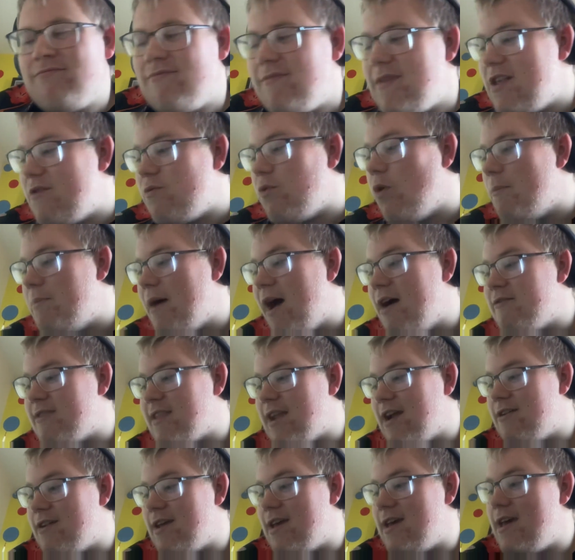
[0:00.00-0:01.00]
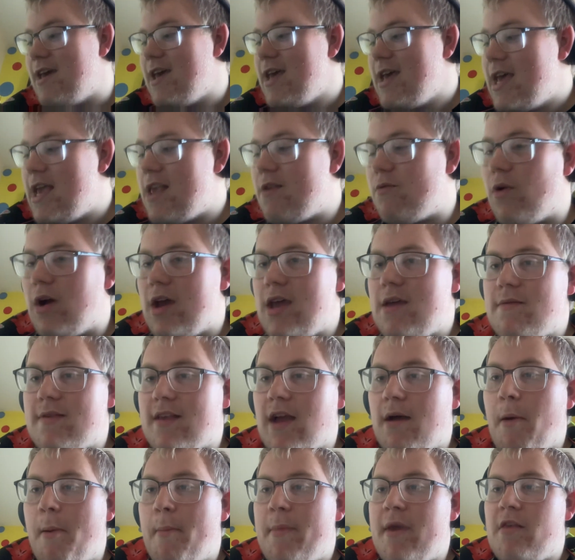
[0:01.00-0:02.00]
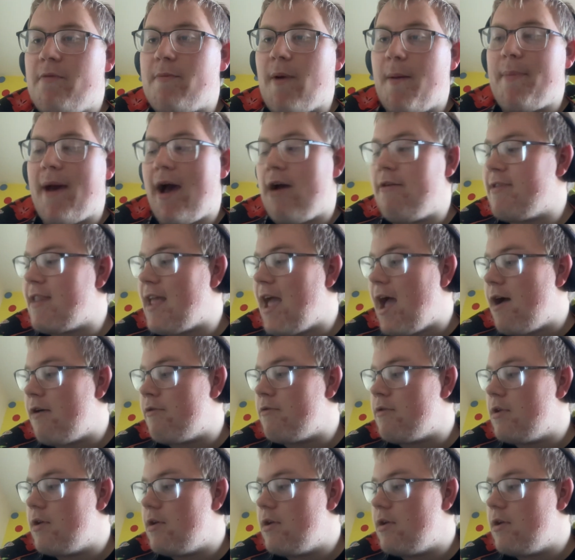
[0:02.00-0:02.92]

Is what Pound Town is. What Simon means by Pound Town.